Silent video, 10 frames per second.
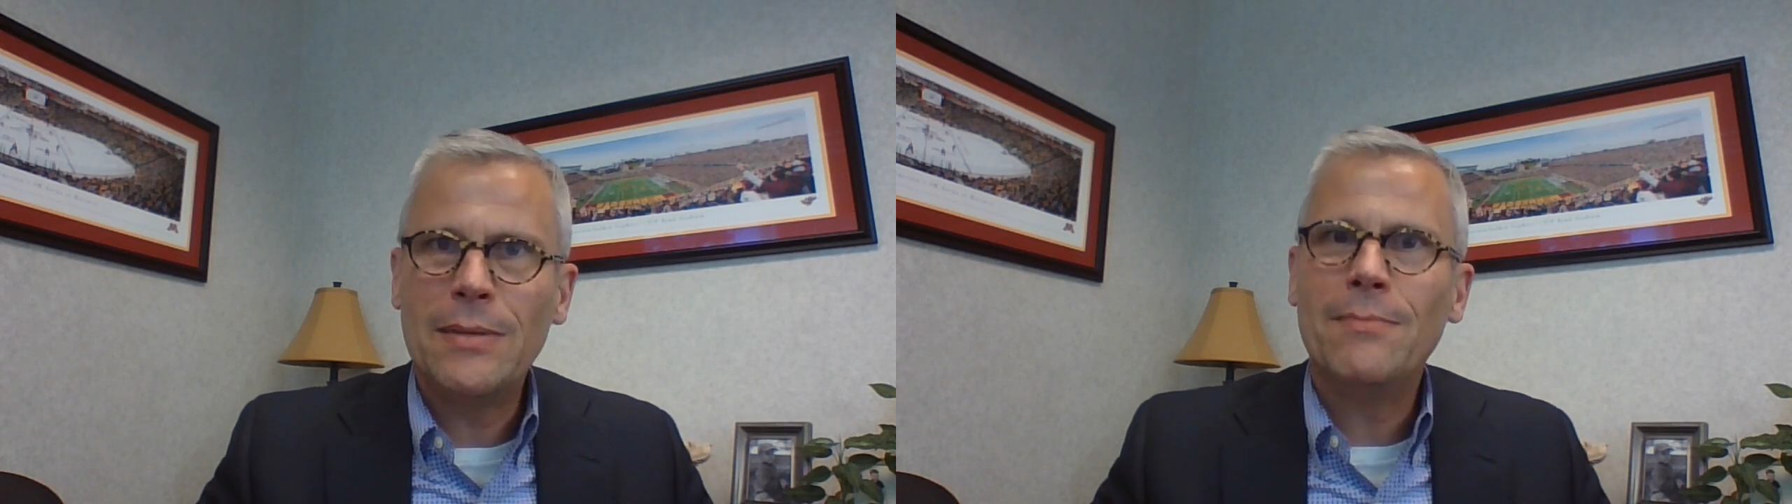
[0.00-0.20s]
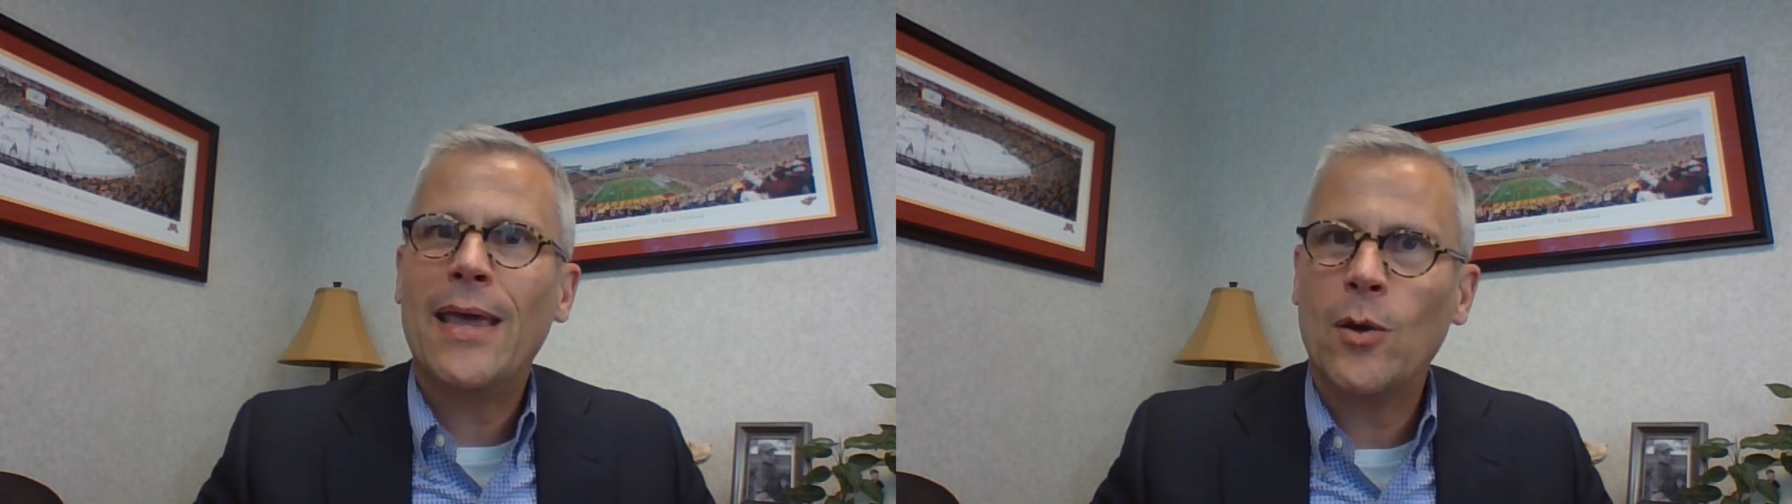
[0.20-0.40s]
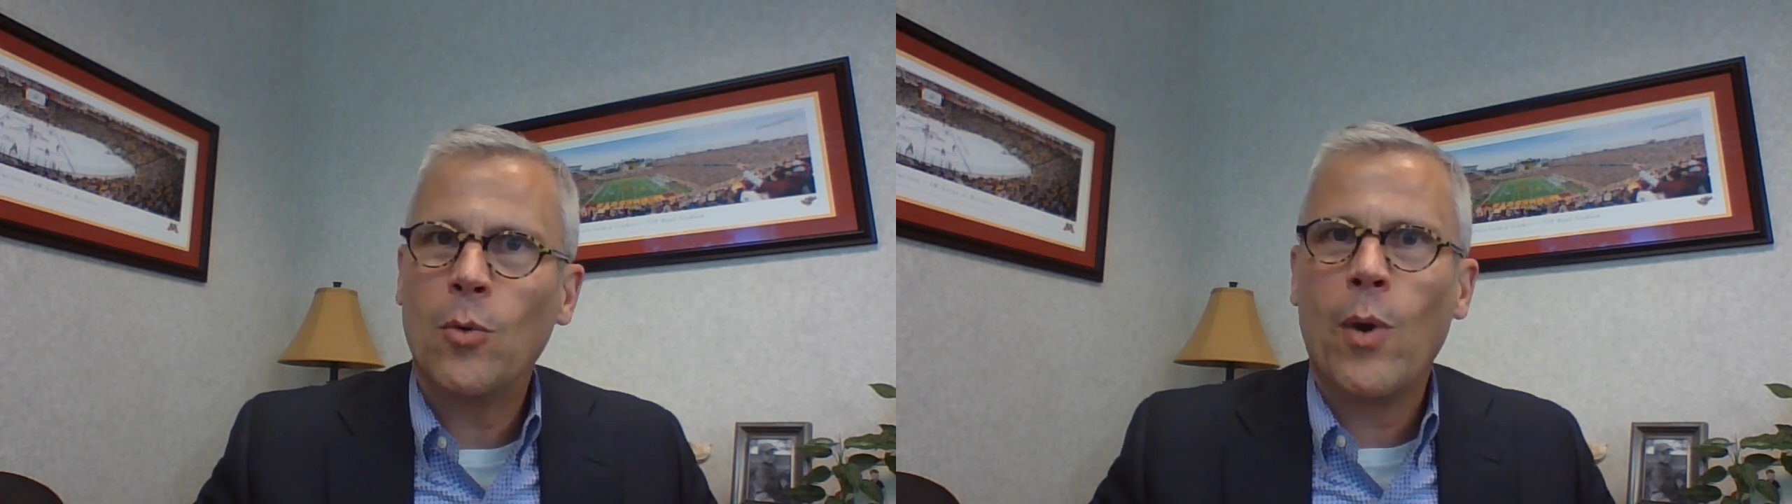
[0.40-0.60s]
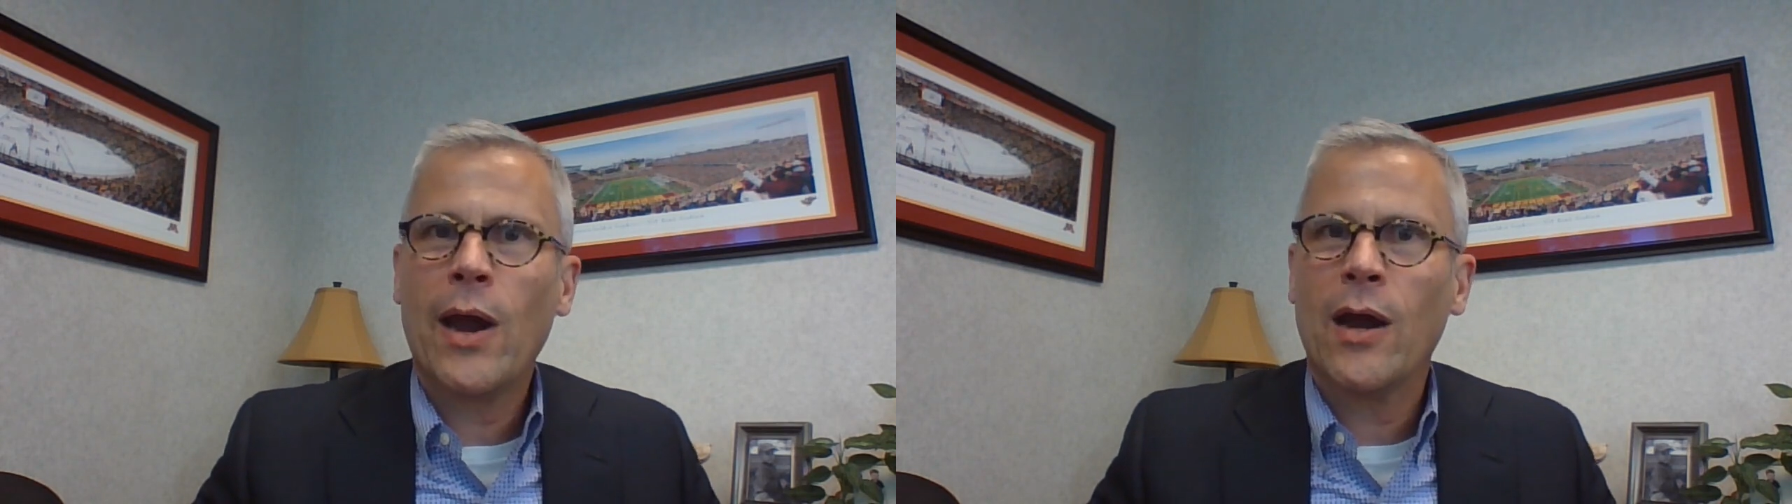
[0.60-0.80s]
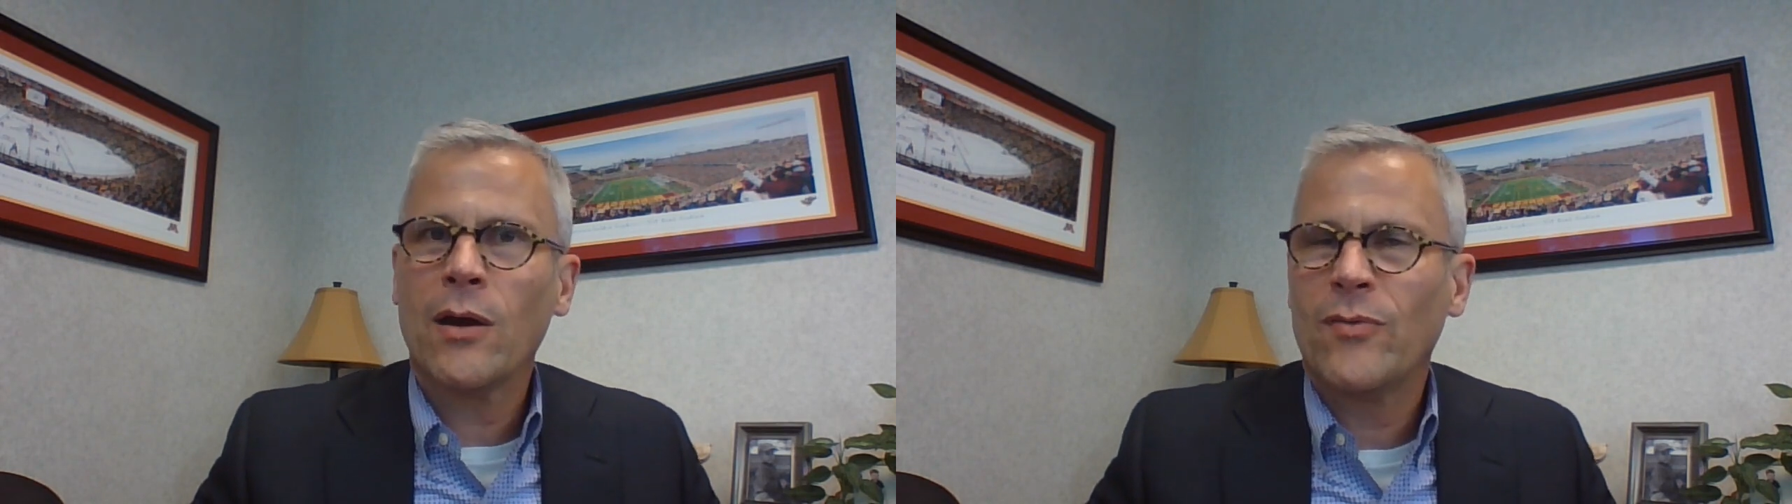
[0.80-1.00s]
made
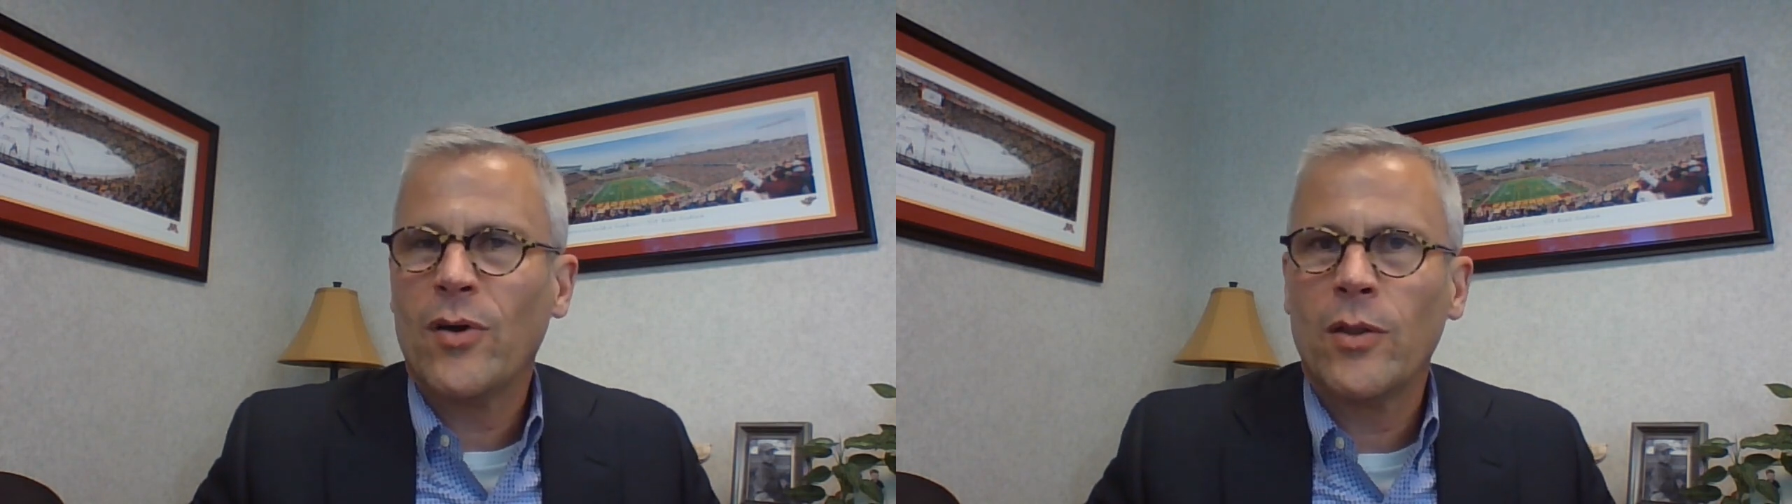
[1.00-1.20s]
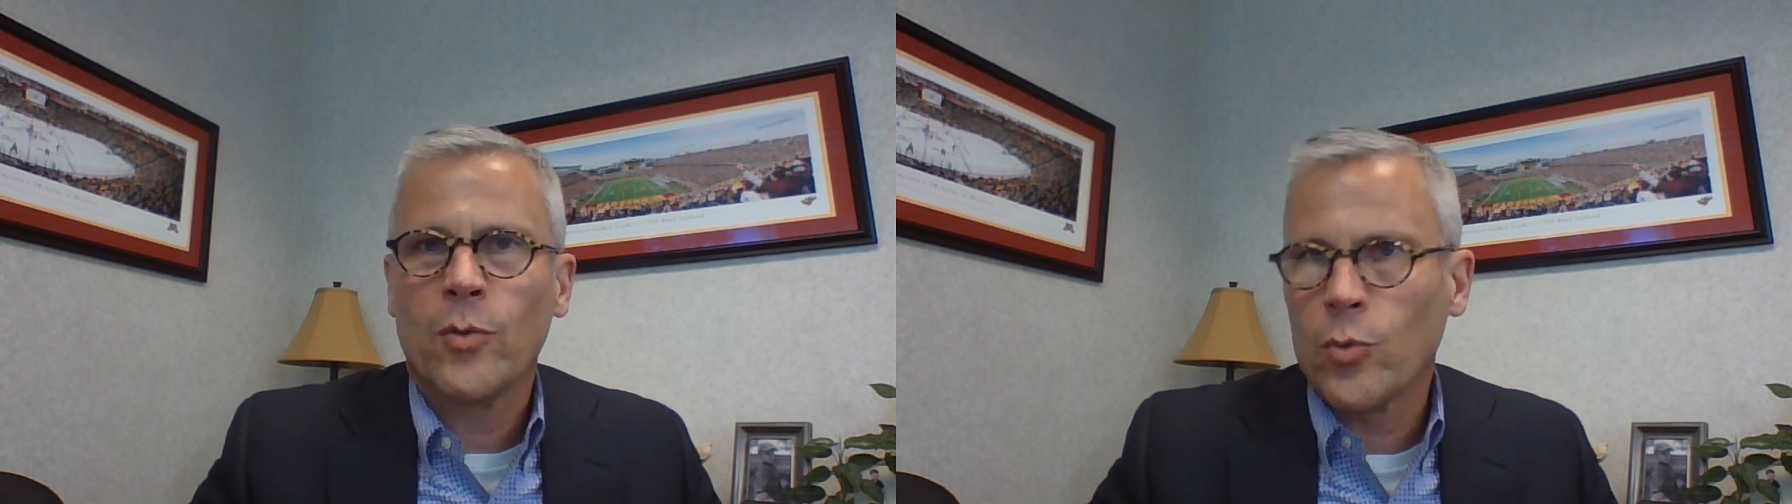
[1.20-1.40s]
aware of all the